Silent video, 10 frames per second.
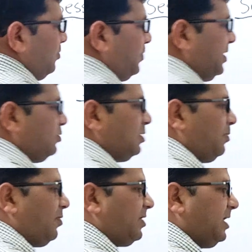P to the
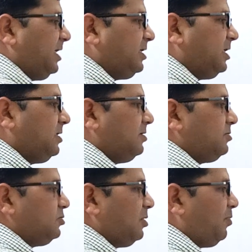power A, D
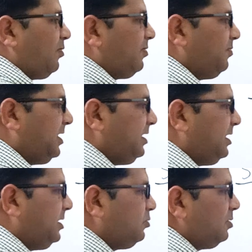to the power B,
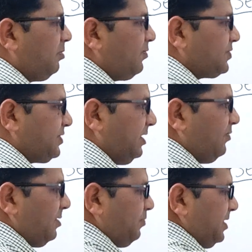E to the power C,
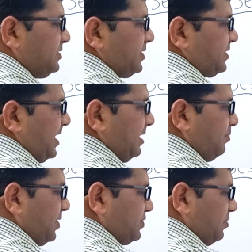where P is the
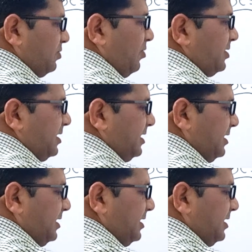static pressure of the water,